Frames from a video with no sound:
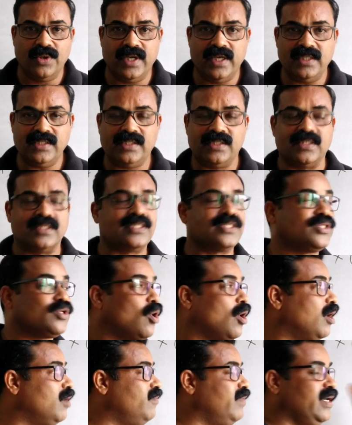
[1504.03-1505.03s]
do is
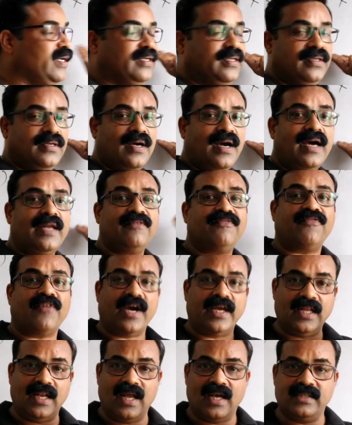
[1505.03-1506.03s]
solve it, and
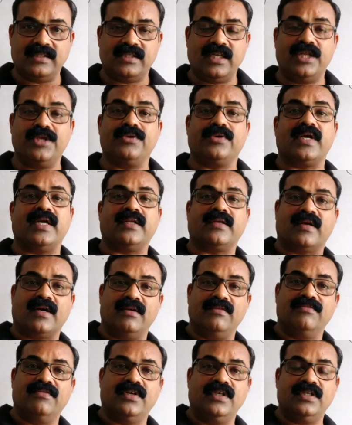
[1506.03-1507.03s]
final answer you can
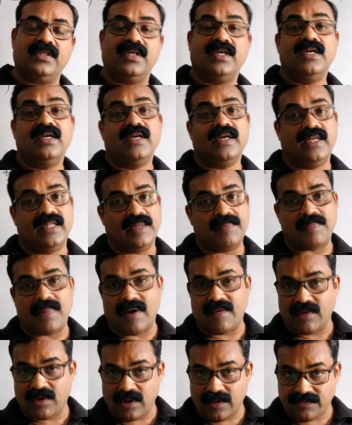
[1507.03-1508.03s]
convert in the
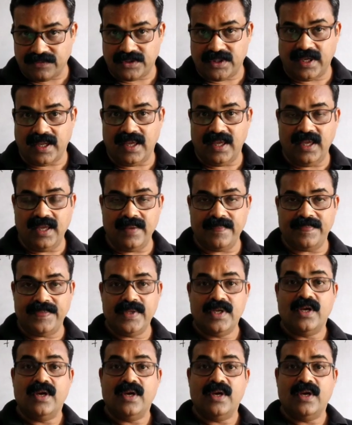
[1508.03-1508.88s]
power of 3,